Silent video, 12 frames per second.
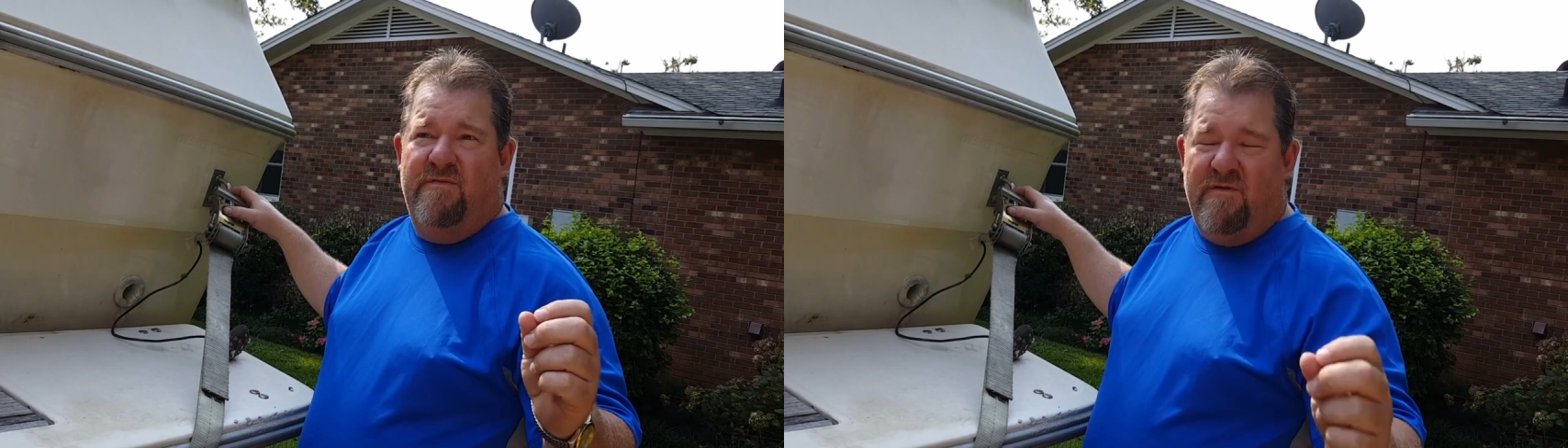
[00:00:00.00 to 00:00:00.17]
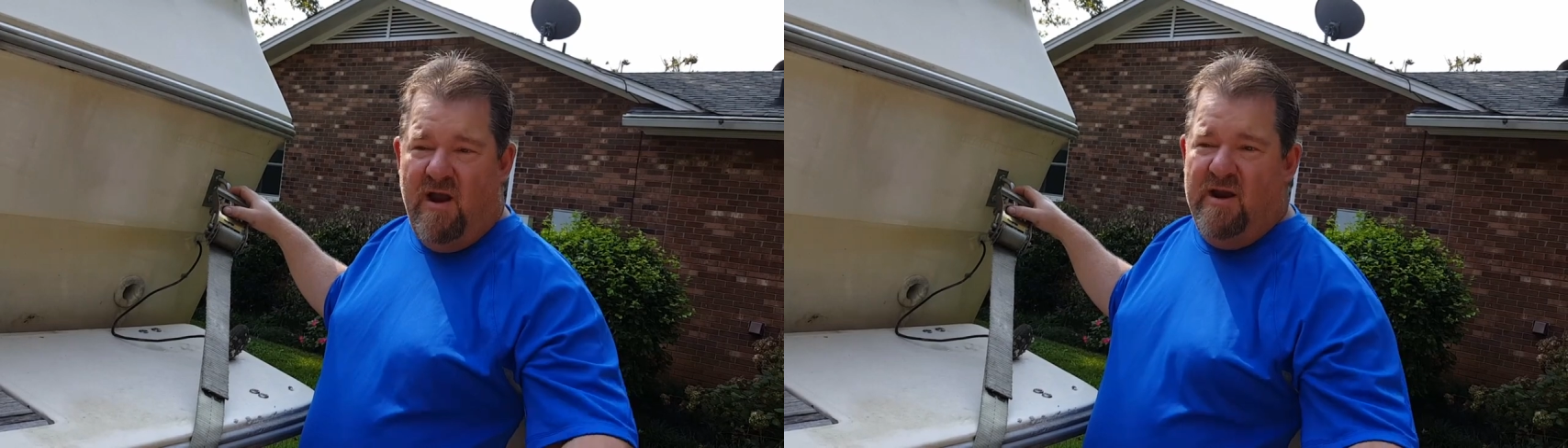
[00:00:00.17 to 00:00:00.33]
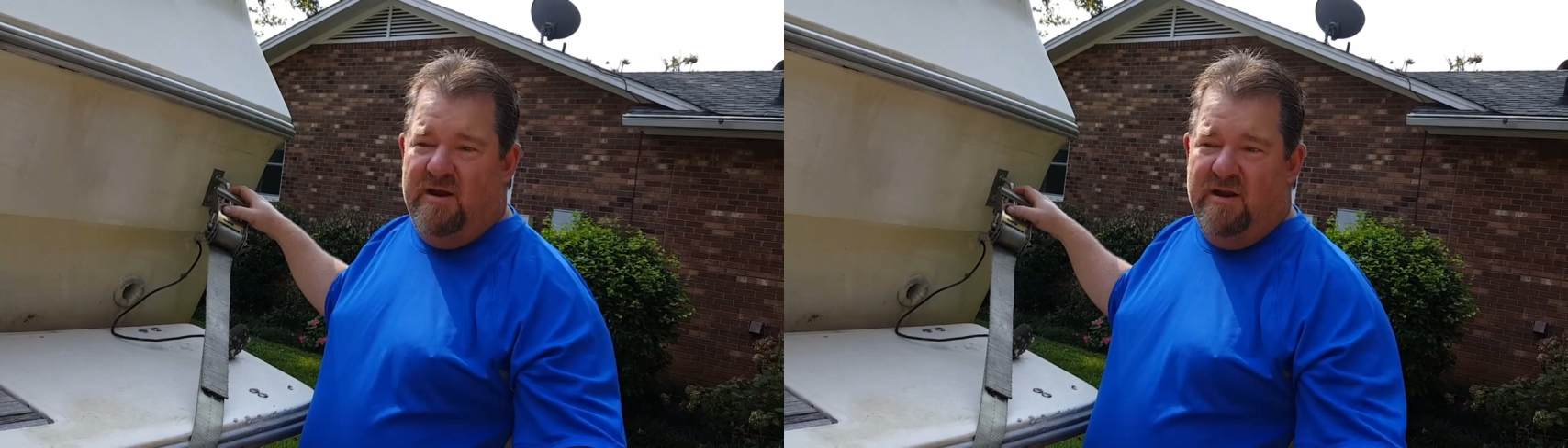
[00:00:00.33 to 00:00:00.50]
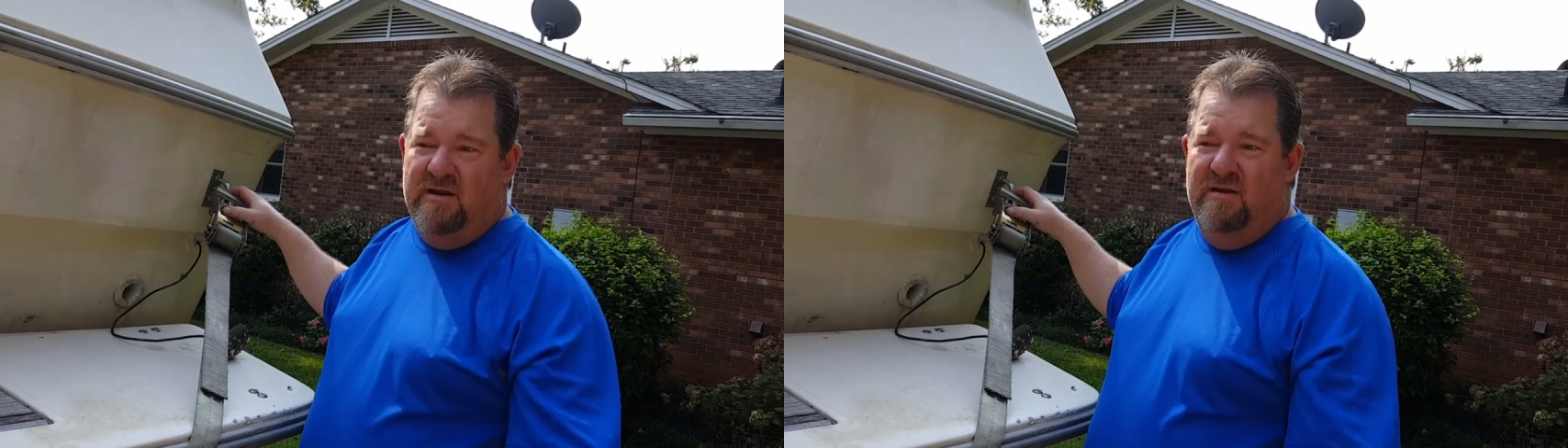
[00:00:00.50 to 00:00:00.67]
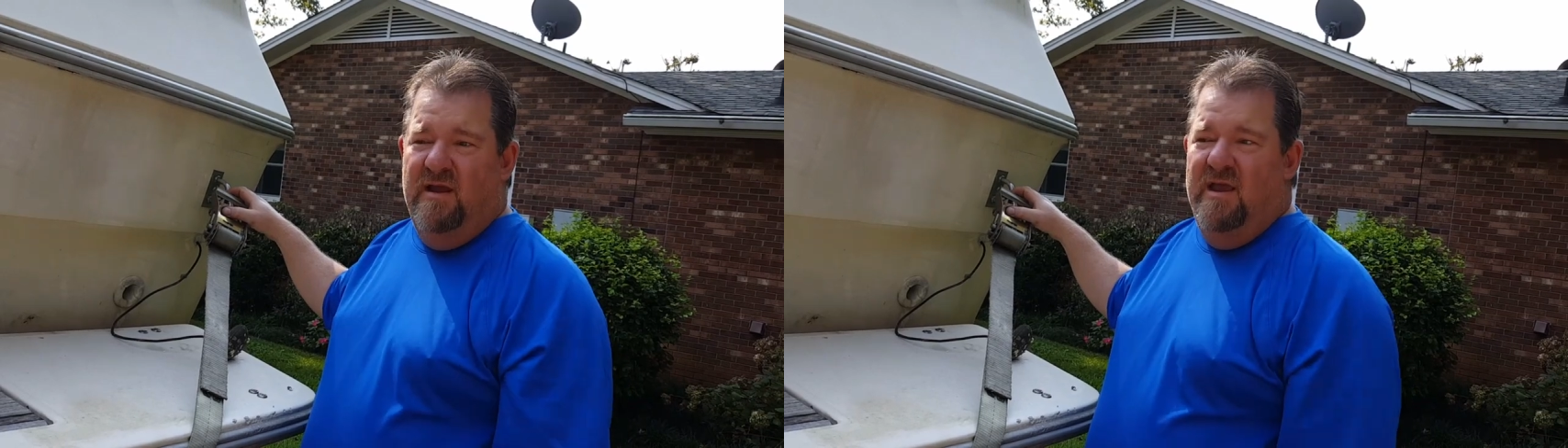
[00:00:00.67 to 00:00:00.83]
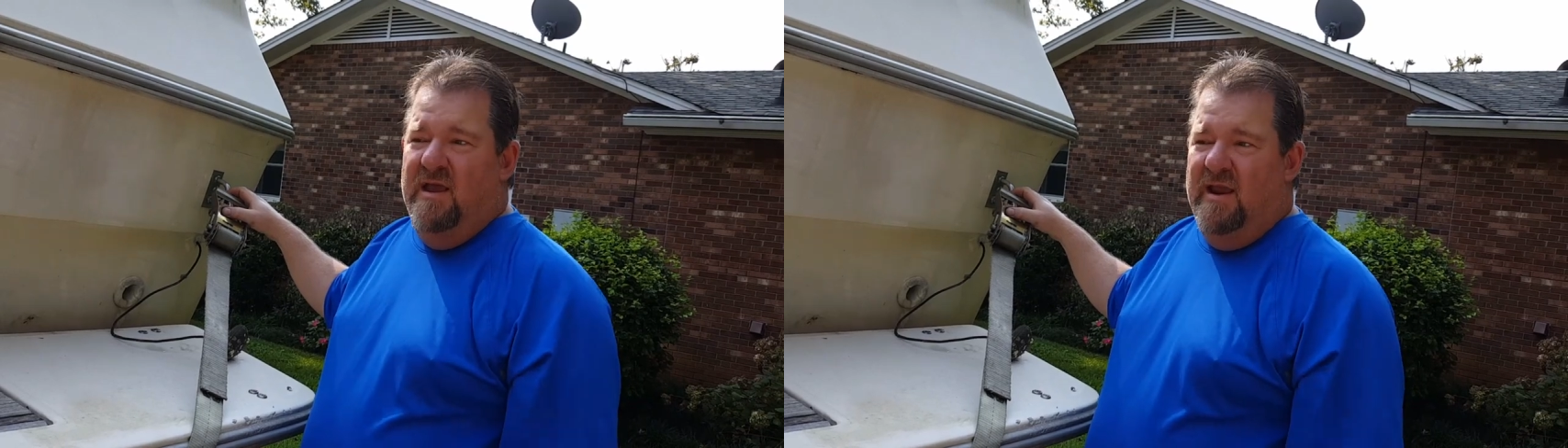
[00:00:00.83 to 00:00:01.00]
Friday,
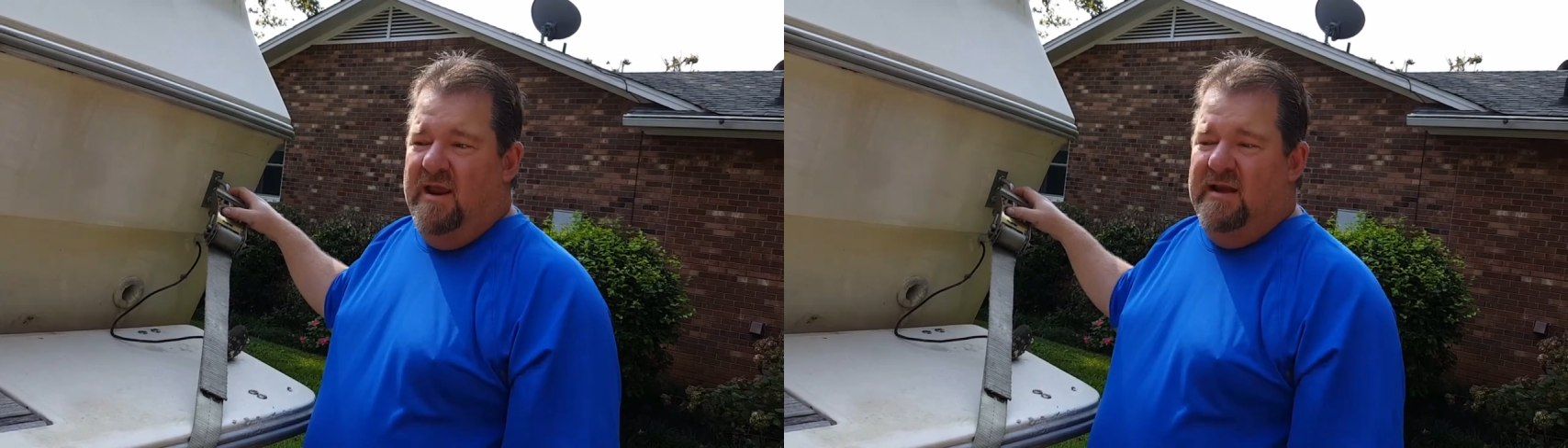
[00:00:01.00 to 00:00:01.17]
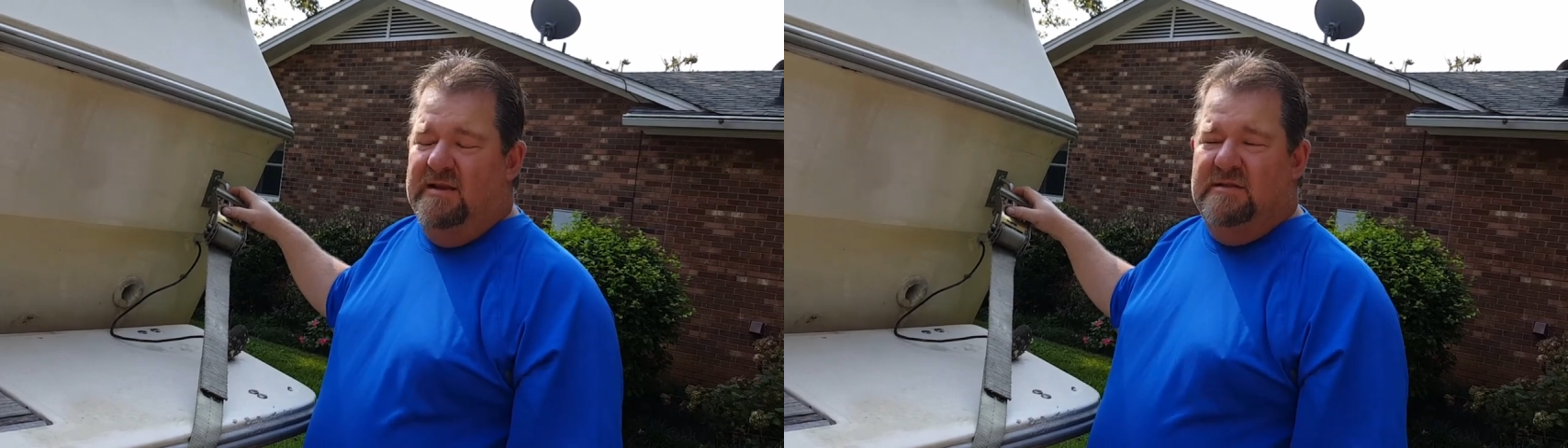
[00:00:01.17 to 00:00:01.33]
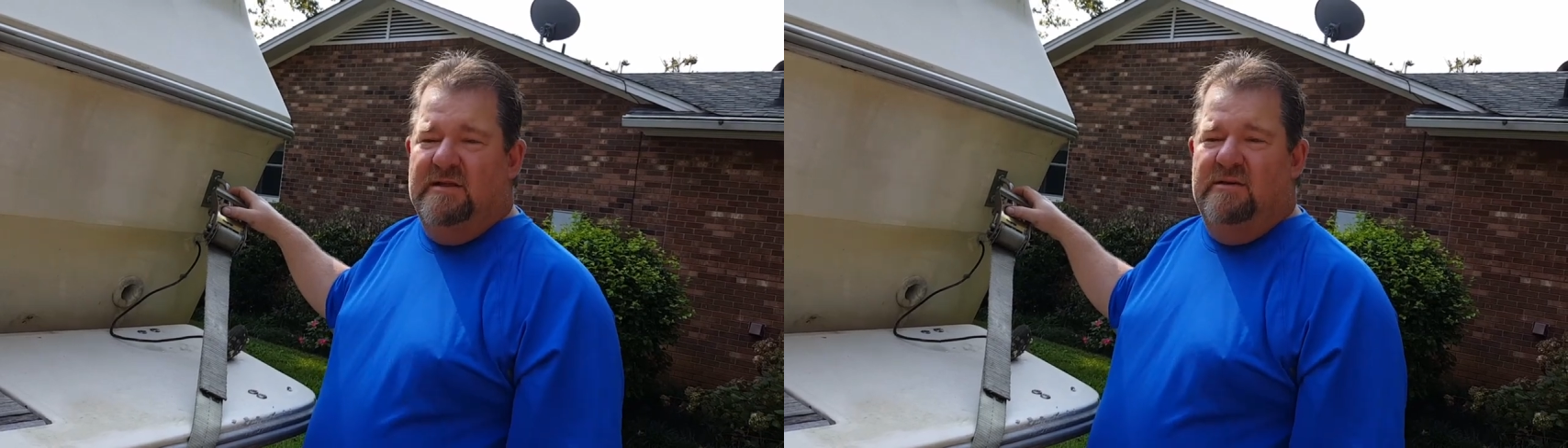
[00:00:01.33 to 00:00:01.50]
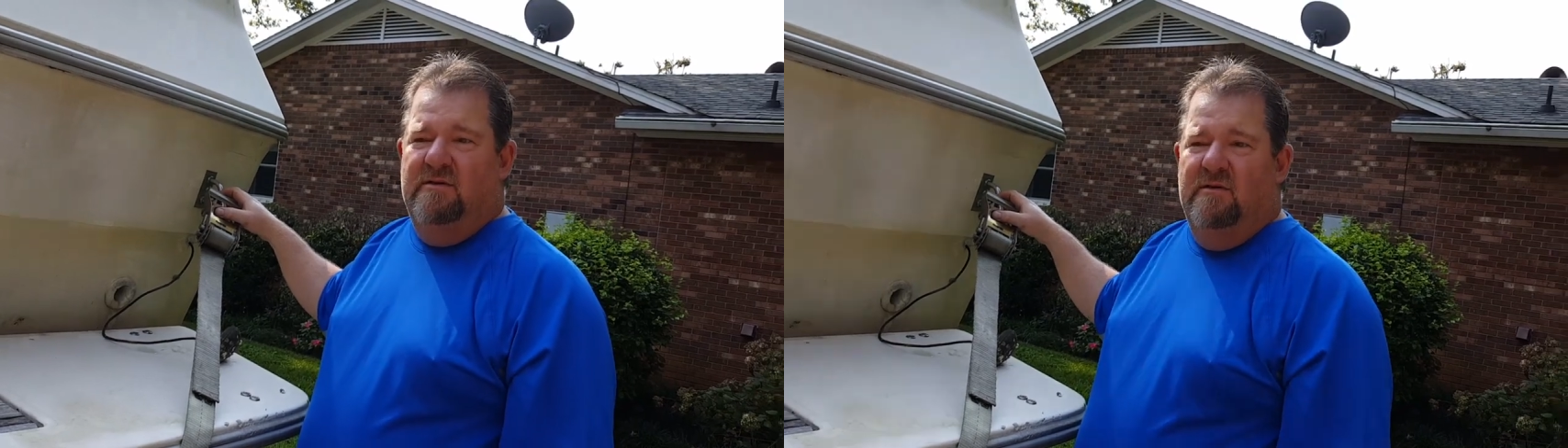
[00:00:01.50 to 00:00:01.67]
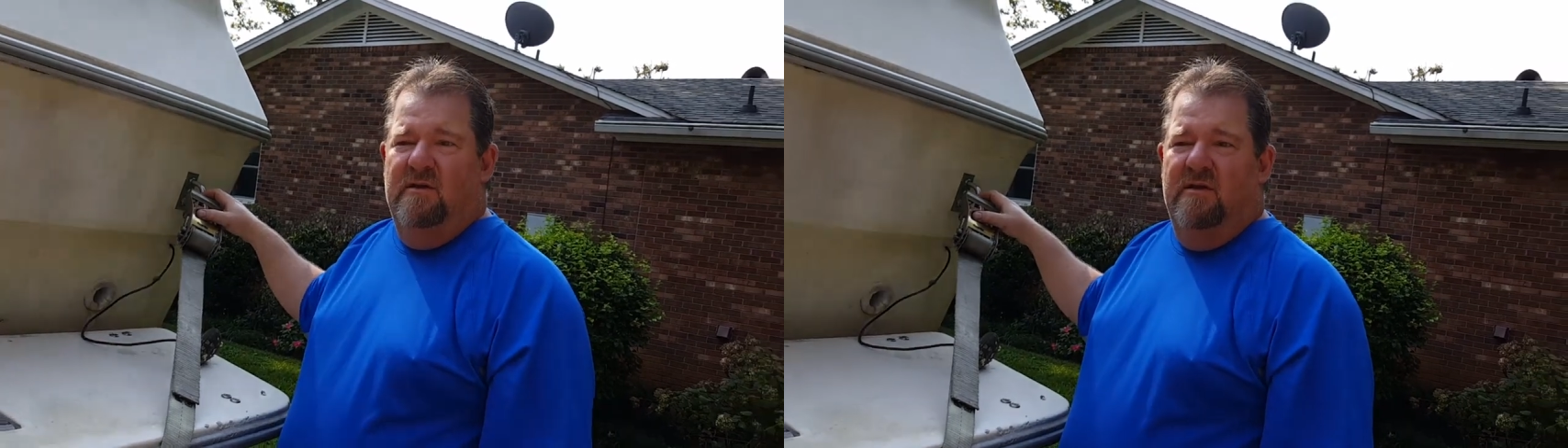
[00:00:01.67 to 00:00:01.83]
and he said,